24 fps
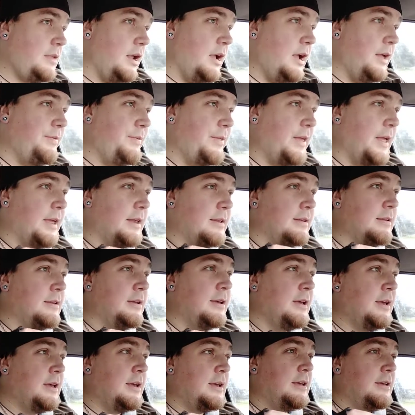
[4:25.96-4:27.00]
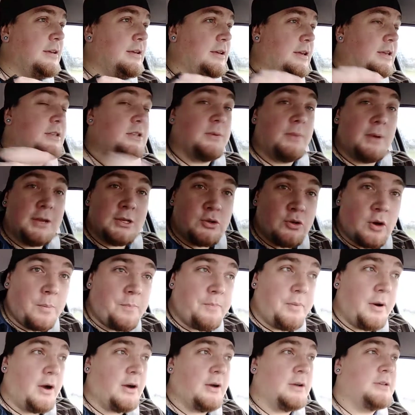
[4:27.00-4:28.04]
and then into my
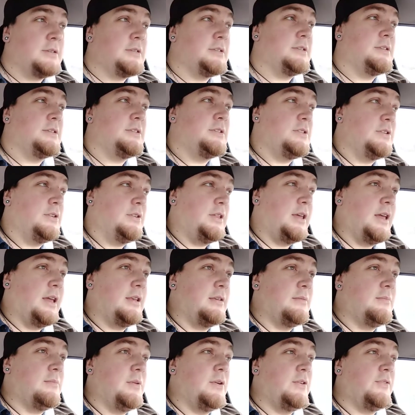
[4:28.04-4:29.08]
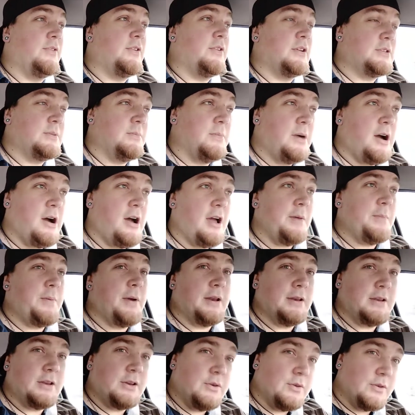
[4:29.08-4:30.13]
Dropbox to then move it onto my
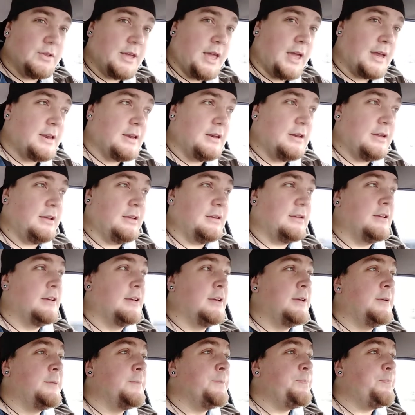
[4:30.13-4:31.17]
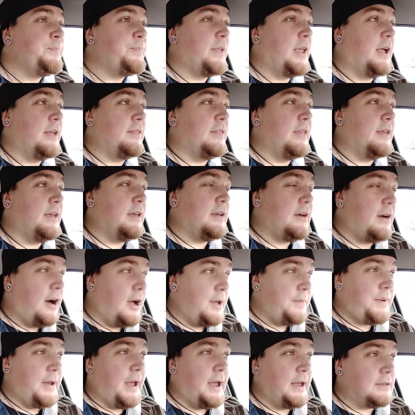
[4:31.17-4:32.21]
iPad to do all the editing, and the
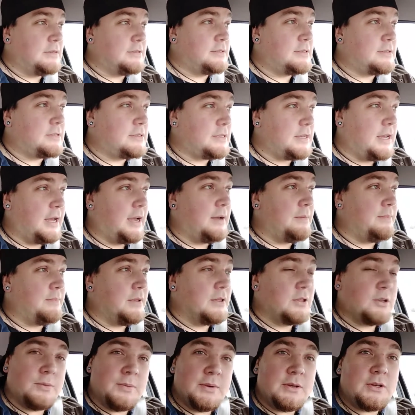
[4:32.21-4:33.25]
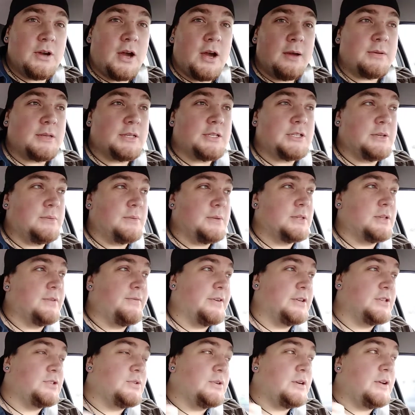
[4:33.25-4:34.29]
iPad's um, a little bit time consuming. So if
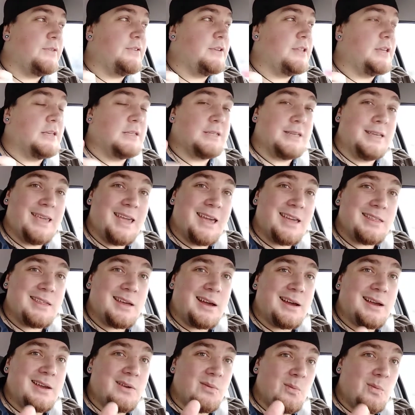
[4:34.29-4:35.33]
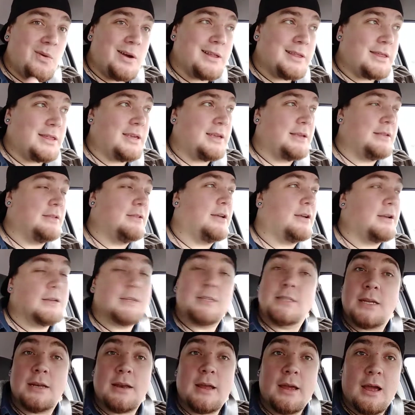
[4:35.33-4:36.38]
I was doing everything together in one thing in like a
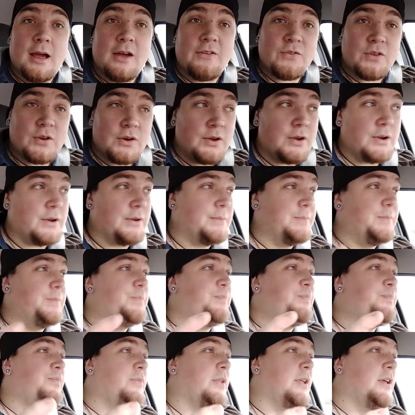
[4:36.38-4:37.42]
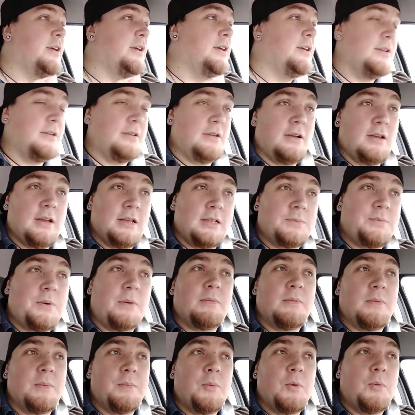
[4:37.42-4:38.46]
Sunday afternoon, it's
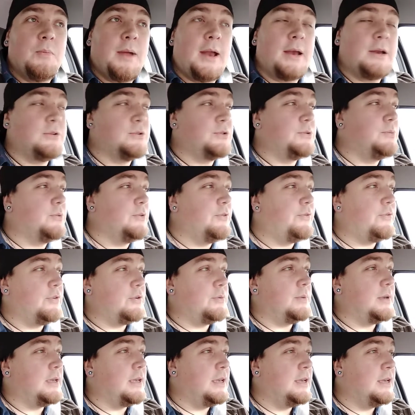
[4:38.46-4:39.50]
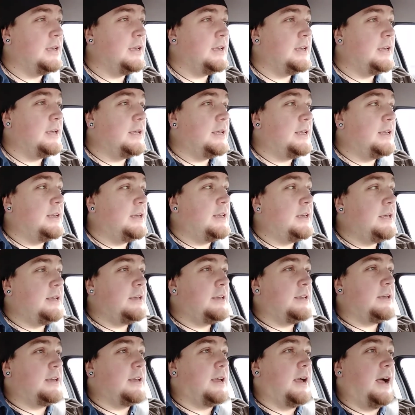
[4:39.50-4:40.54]
probably more manageable for me.
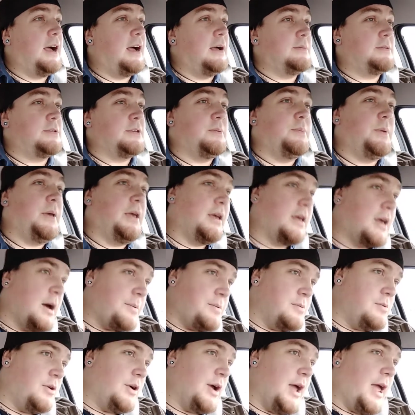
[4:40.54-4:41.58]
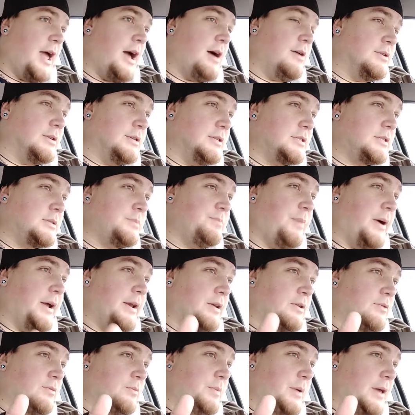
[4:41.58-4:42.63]
Uh, so it'll be a couple more hours, but
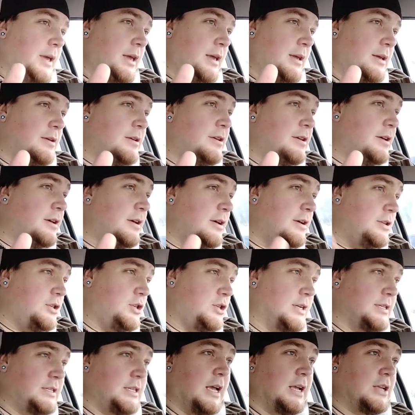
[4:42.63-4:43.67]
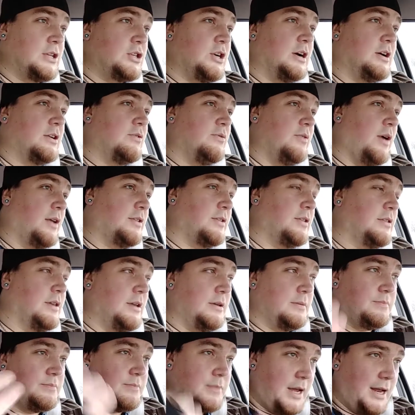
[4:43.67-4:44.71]
it'll be just that chunk rather
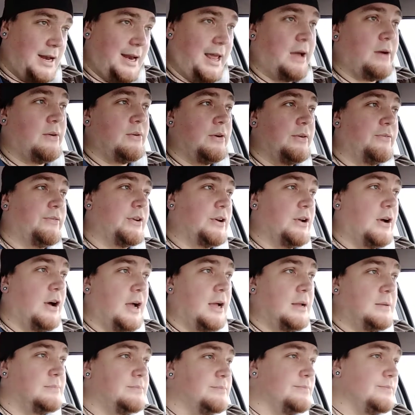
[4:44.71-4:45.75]
than an hour every night,